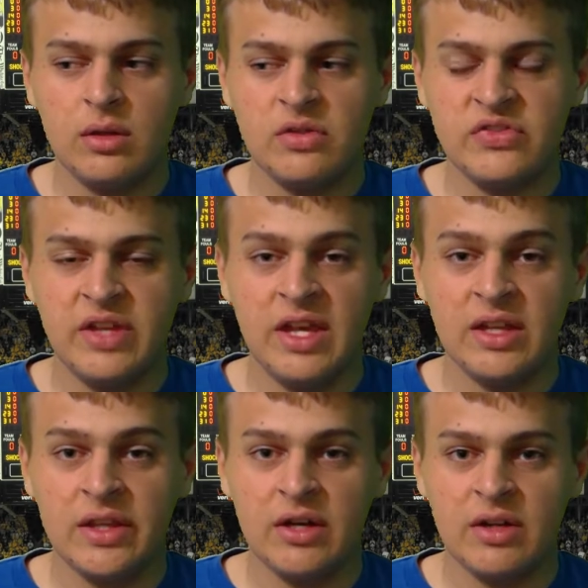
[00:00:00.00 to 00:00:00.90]

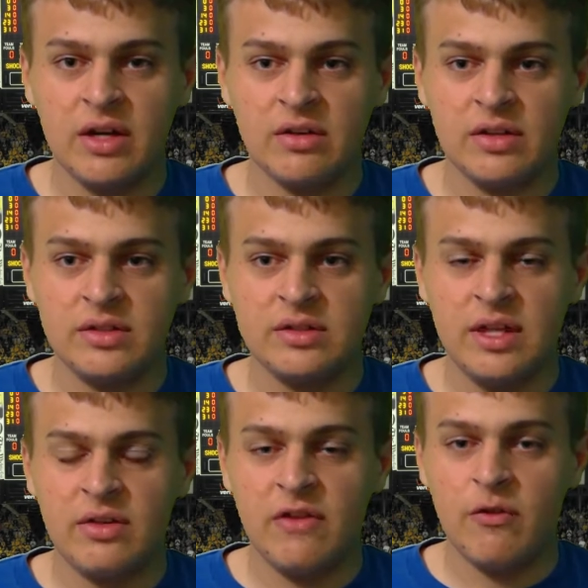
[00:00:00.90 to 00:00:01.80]
staying there now, because
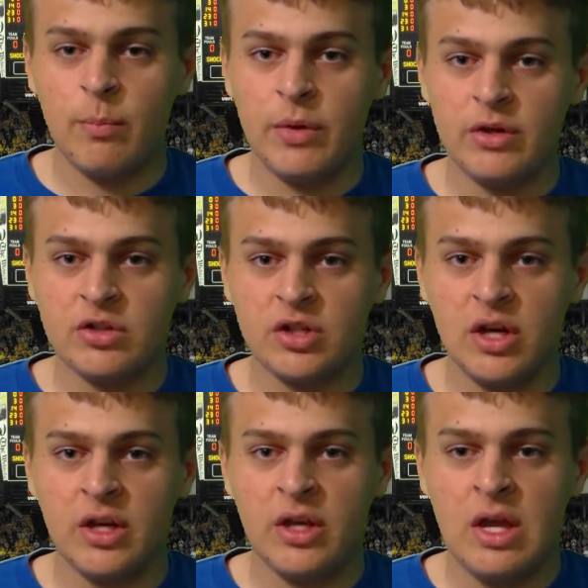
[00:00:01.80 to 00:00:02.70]
now they have a better
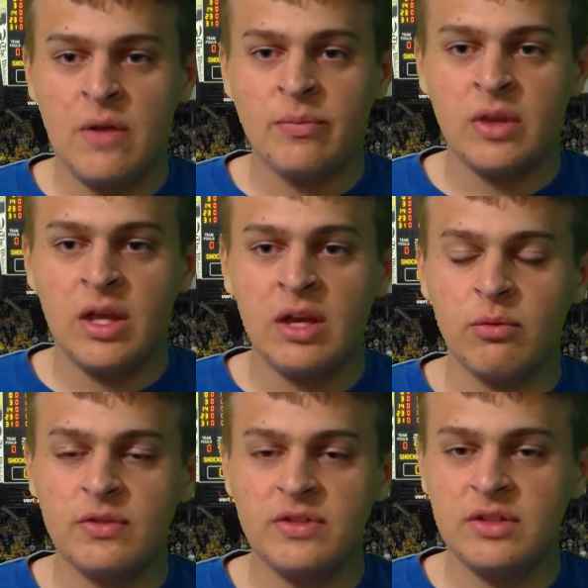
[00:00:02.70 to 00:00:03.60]
shot. And
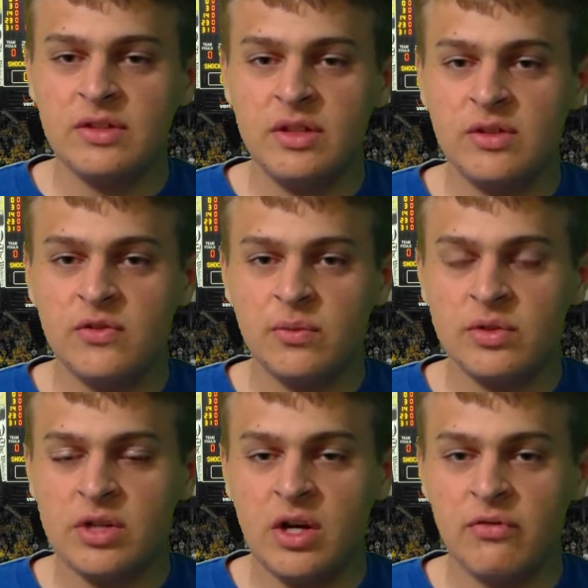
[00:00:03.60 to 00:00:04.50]
we've seen teams from this
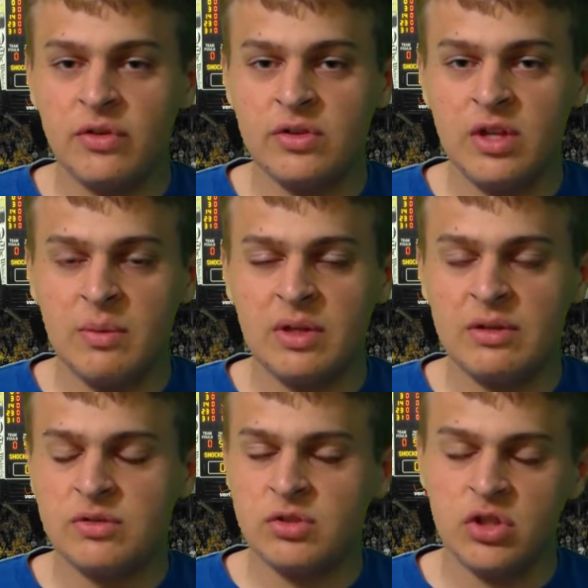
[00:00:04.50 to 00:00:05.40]
conference. I mean, I
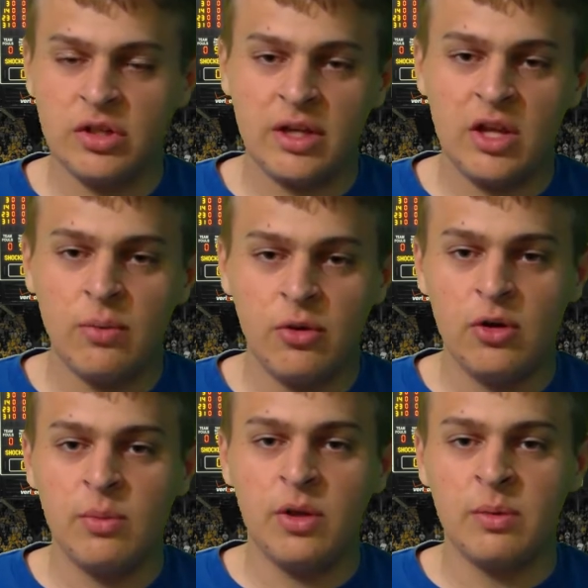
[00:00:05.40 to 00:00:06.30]
was John Calipari,
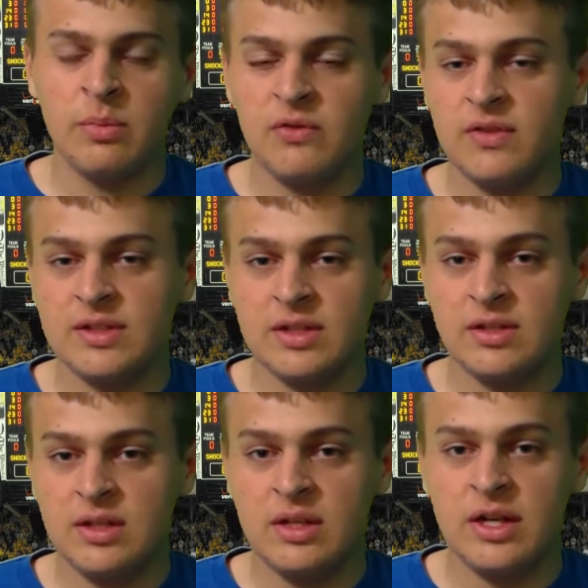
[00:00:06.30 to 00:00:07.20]
but Memphis get
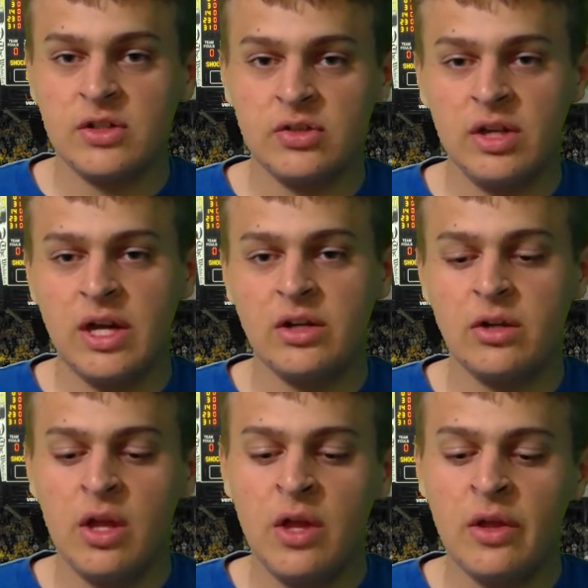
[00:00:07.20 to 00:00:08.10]
to the national title.
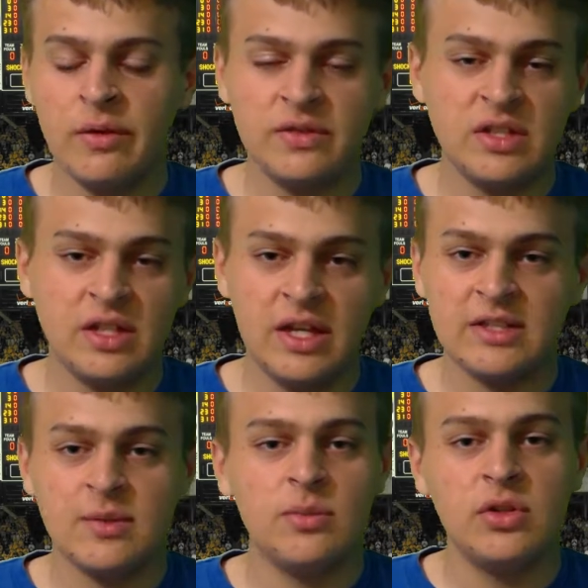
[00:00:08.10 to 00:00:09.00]
We've seen
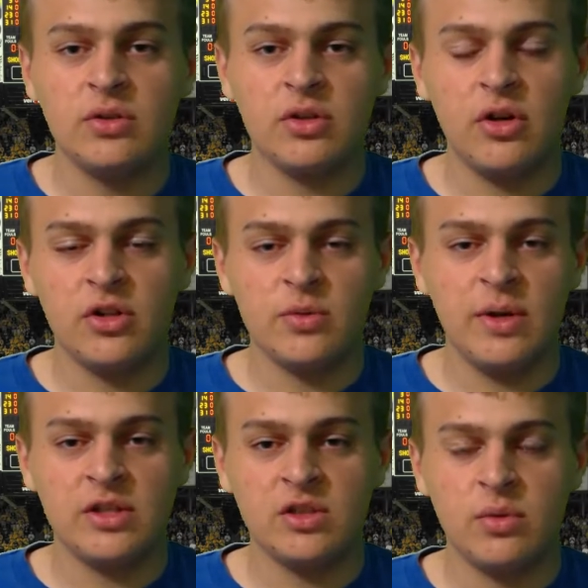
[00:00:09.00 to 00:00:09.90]
SMU in college
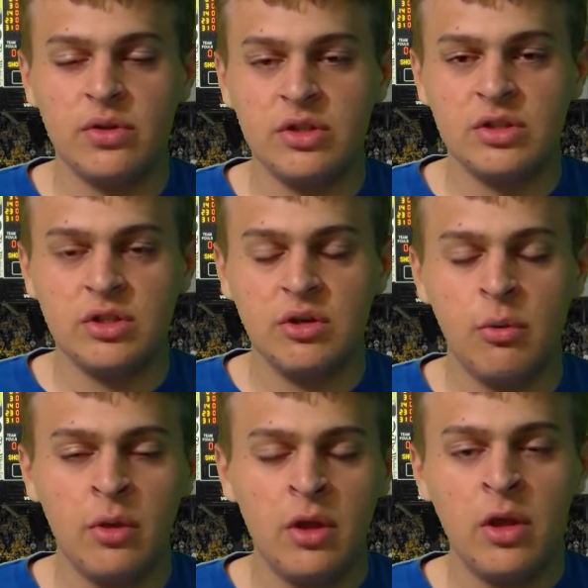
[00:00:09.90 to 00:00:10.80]
basketball this year.
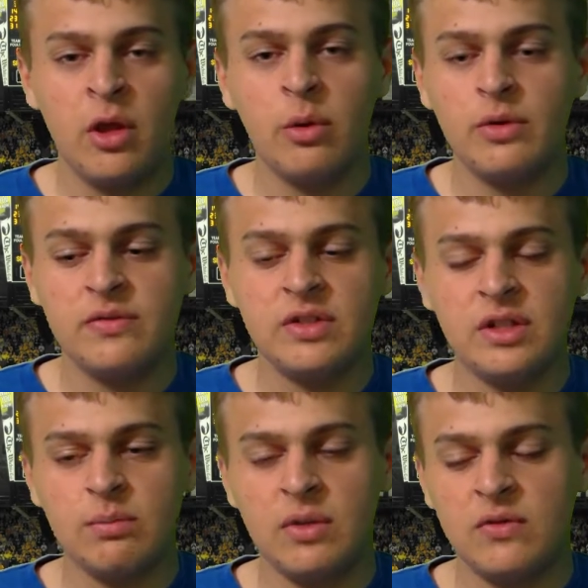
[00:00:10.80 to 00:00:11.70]
We've
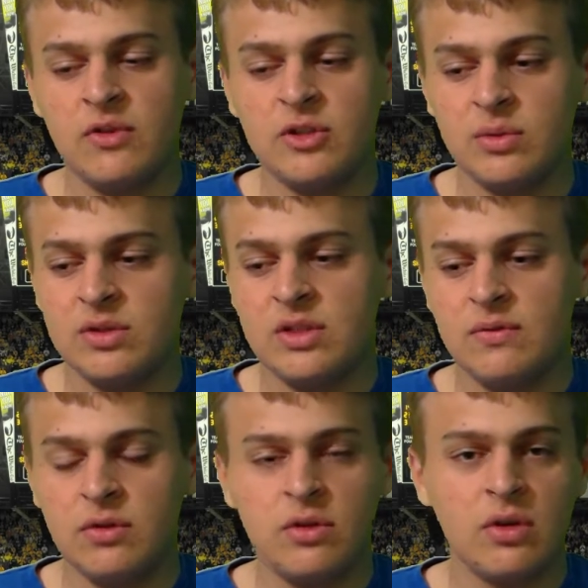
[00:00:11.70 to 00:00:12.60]
seen Memphis. We've
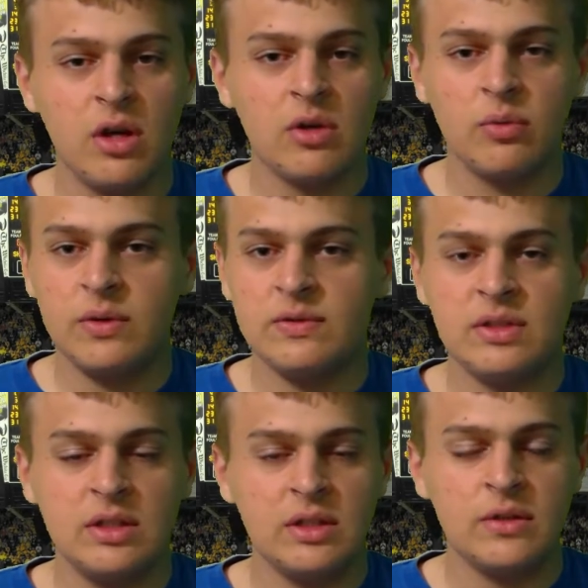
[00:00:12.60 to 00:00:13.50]
seen UConn. We've
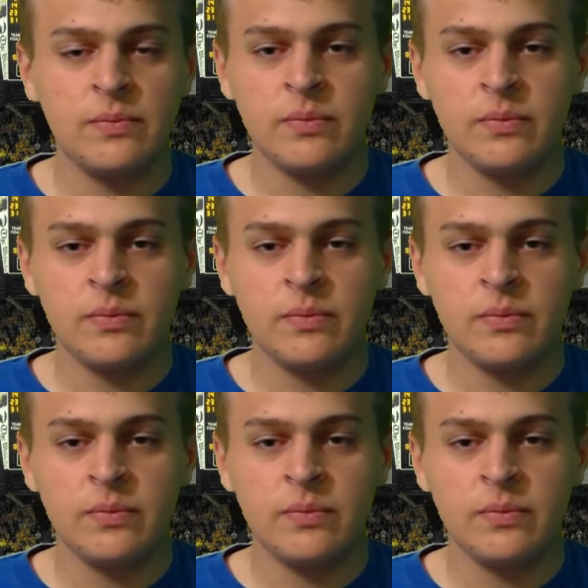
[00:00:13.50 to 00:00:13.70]
seen